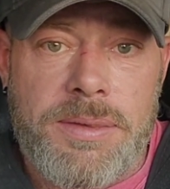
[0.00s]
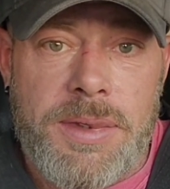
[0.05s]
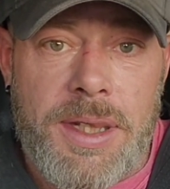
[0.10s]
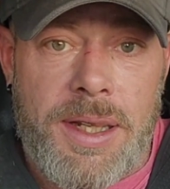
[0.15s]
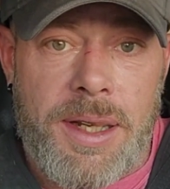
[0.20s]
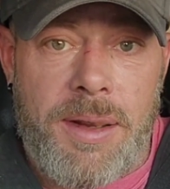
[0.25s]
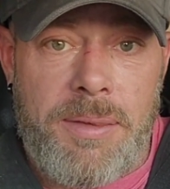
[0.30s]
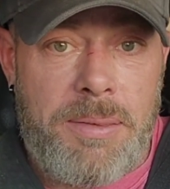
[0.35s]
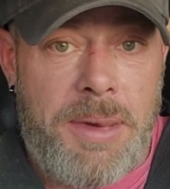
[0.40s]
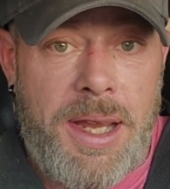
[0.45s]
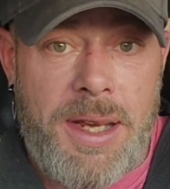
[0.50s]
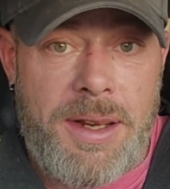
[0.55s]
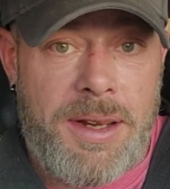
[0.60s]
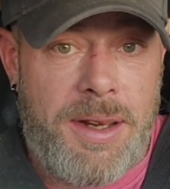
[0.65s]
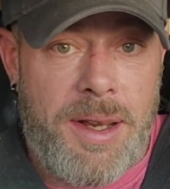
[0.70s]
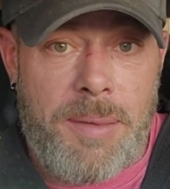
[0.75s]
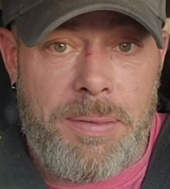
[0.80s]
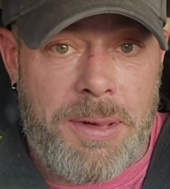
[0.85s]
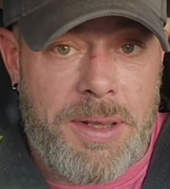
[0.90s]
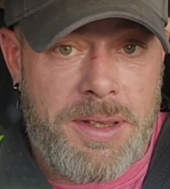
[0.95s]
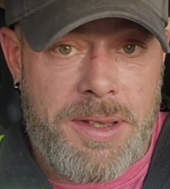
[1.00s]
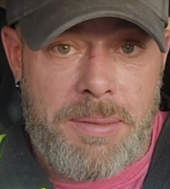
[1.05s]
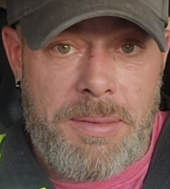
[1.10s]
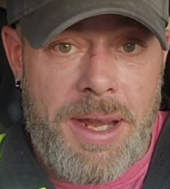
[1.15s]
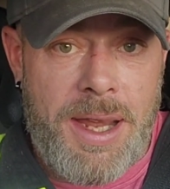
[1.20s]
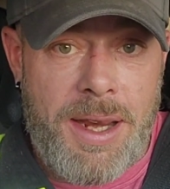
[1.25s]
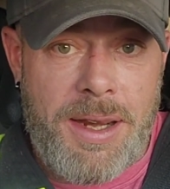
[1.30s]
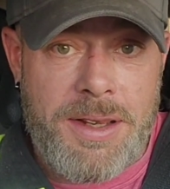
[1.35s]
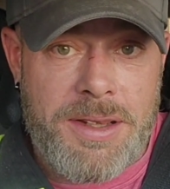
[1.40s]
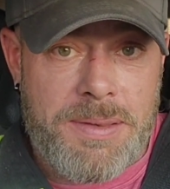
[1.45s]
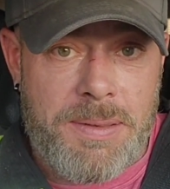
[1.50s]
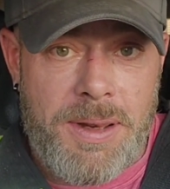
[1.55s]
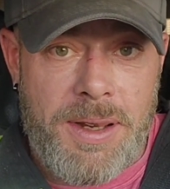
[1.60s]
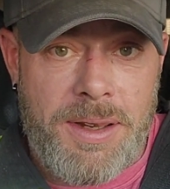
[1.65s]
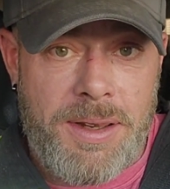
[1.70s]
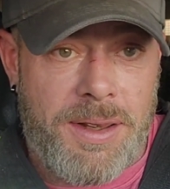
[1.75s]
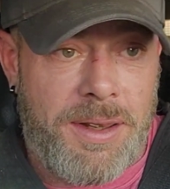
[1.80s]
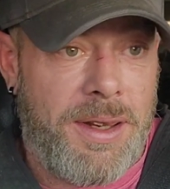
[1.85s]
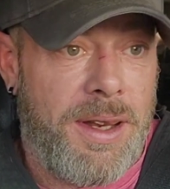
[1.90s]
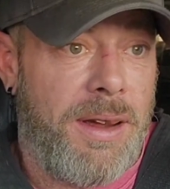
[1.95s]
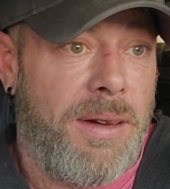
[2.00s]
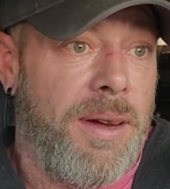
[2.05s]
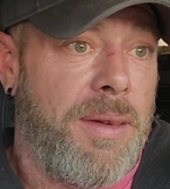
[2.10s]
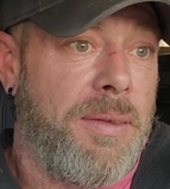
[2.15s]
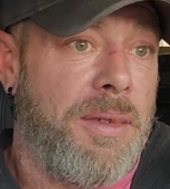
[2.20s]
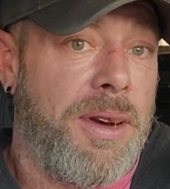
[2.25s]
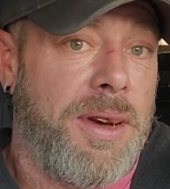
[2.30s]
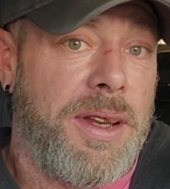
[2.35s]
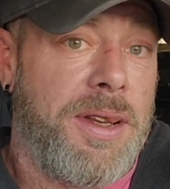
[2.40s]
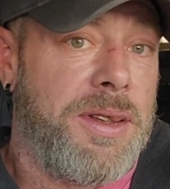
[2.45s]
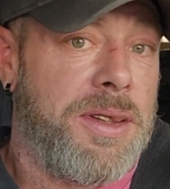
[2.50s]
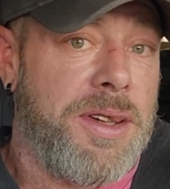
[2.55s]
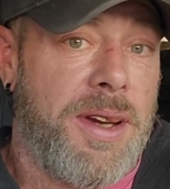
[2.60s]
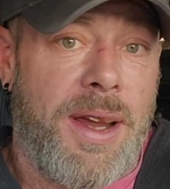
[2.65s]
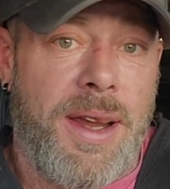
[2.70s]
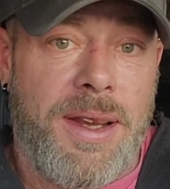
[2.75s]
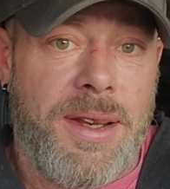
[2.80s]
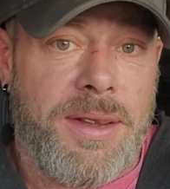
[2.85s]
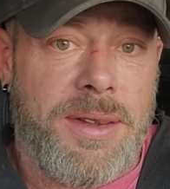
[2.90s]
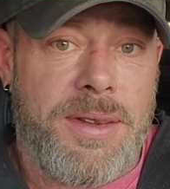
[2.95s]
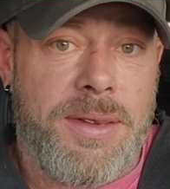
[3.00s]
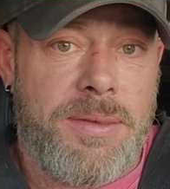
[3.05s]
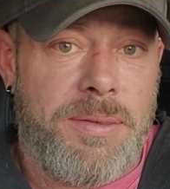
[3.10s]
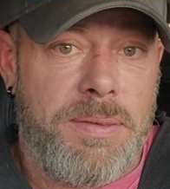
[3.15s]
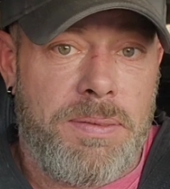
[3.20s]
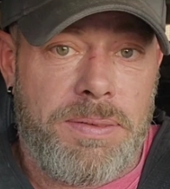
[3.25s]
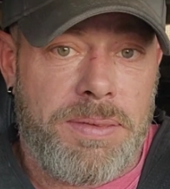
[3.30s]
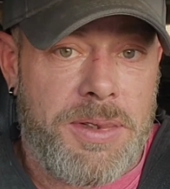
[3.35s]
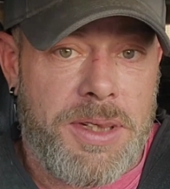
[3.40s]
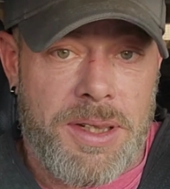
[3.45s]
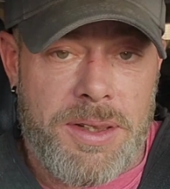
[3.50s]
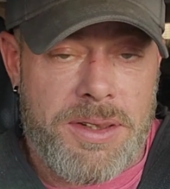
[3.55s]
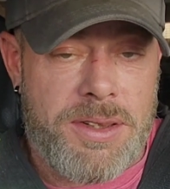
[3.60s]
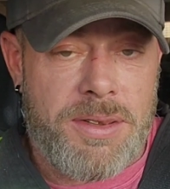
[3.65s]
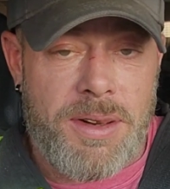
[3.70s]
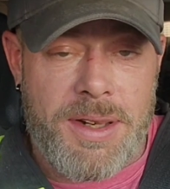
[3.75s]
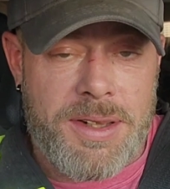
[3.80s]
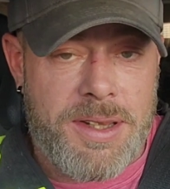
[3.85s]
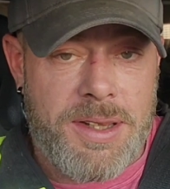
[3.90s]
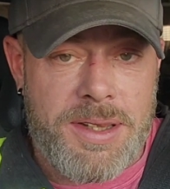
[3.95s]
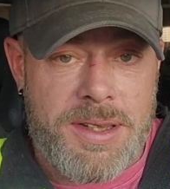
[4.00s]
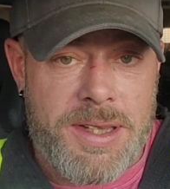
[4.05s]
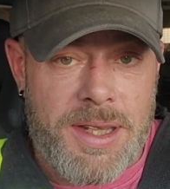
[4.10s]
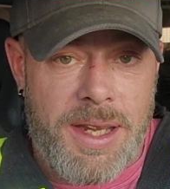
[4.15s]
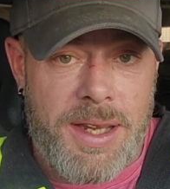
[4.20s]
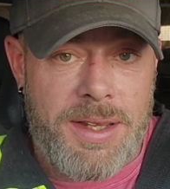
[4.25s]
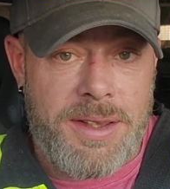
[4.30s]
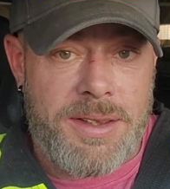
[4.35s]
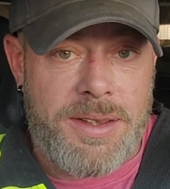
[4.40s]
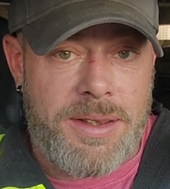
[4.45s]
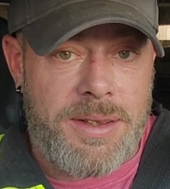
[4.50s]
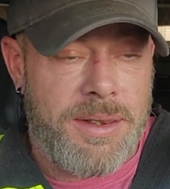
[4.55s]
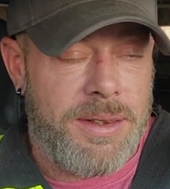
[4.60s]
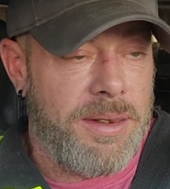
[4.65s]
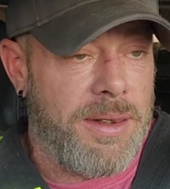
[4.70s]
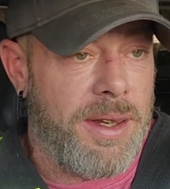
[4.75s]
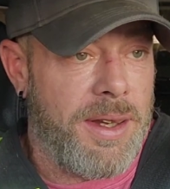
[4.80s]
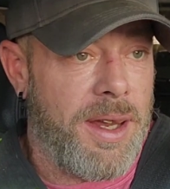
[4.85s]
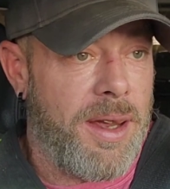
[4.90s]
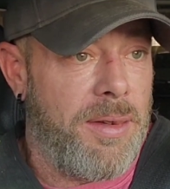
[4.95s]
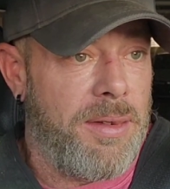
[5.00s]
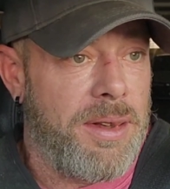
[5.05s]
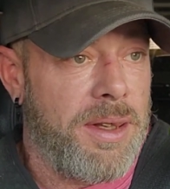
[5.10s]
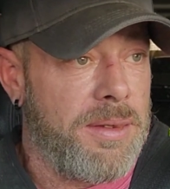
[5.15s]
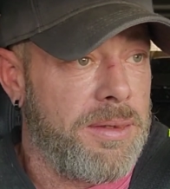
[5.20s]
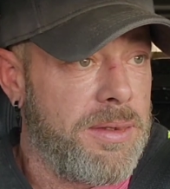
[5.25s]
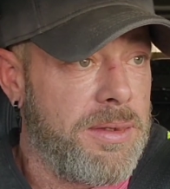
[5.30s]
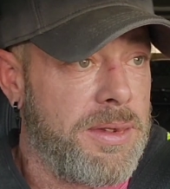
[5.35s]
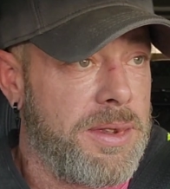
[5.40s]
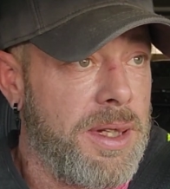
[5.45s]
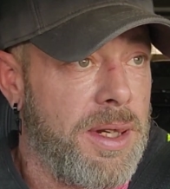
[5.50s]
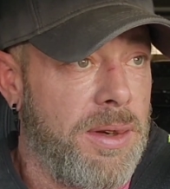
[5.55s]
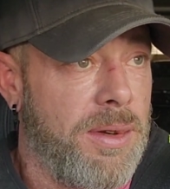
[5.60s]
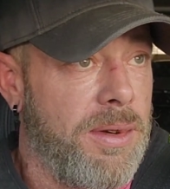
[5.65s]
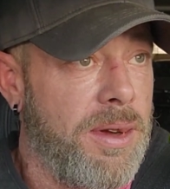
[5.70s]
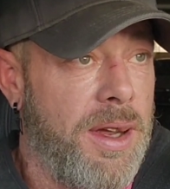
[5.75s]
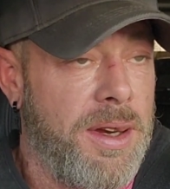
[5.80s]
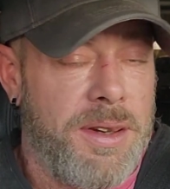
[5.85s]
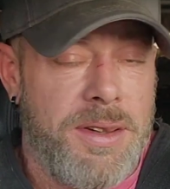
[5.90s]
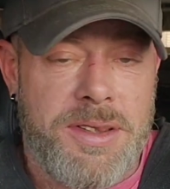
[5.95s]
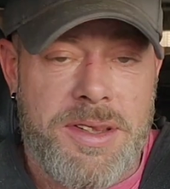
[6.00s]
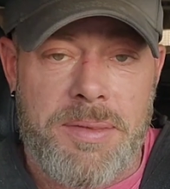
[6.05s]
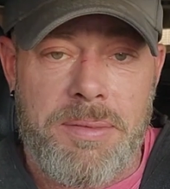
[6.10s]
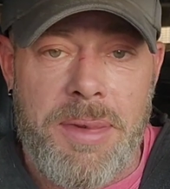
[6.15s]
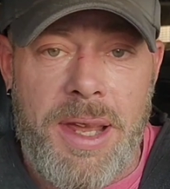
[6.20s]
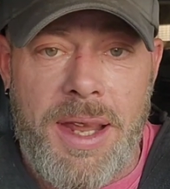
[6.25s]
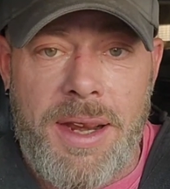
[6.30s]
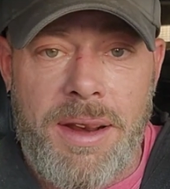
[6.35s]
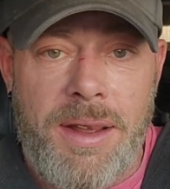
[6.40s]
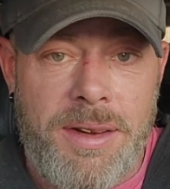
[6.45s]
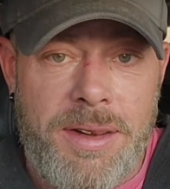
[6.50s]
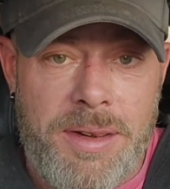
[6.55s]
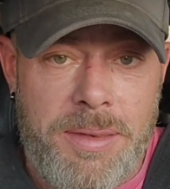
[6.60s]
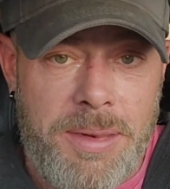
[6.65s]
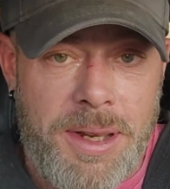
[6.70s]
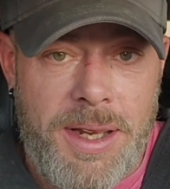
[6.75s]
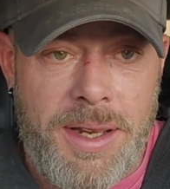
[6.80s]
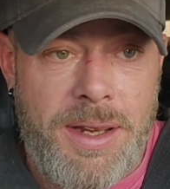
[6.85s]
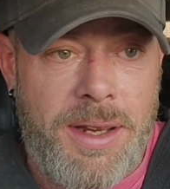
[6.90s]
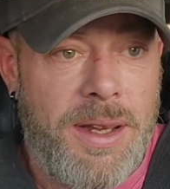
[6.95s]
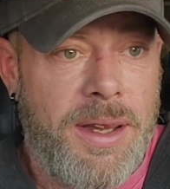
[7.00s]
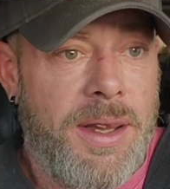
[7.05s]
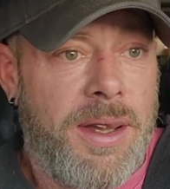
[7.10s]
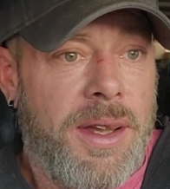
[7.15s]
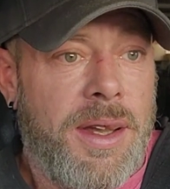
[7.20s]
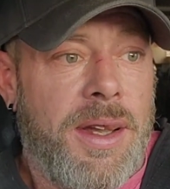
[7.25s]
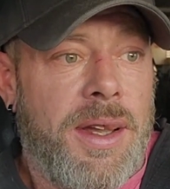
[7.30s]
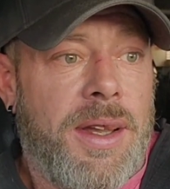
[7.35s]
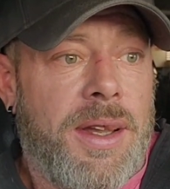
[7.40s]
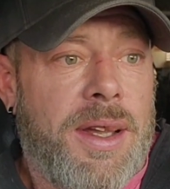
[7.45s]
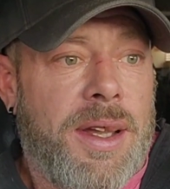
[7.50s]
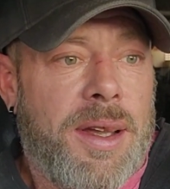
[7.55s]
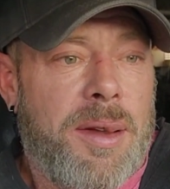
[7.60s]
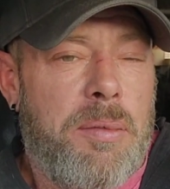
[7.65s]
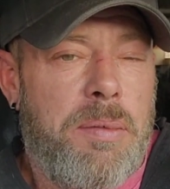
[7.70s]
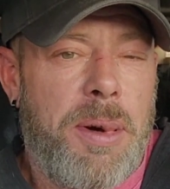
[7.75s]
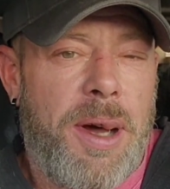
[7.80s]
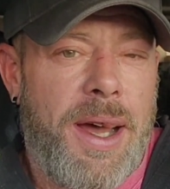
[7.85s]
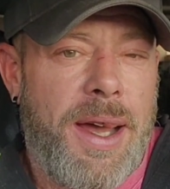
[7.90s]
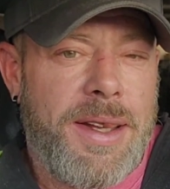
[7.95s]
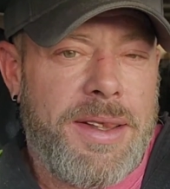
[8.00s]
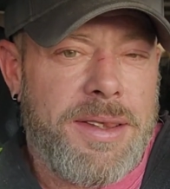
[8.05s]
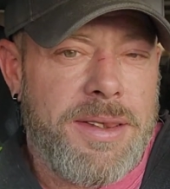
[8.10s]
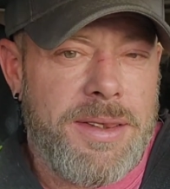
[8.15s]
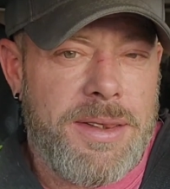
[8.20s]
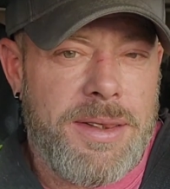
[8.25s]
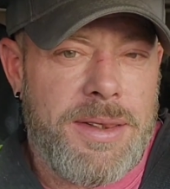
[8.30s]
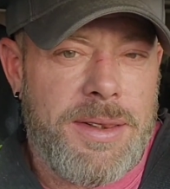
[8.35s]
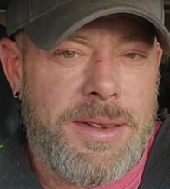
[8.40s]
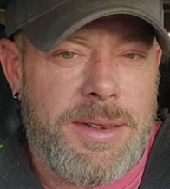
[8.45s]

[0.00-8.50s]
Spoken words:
and I've made it up into management, and now I'm running giant construction sites, and I got, you know, hundreds of men under me. But,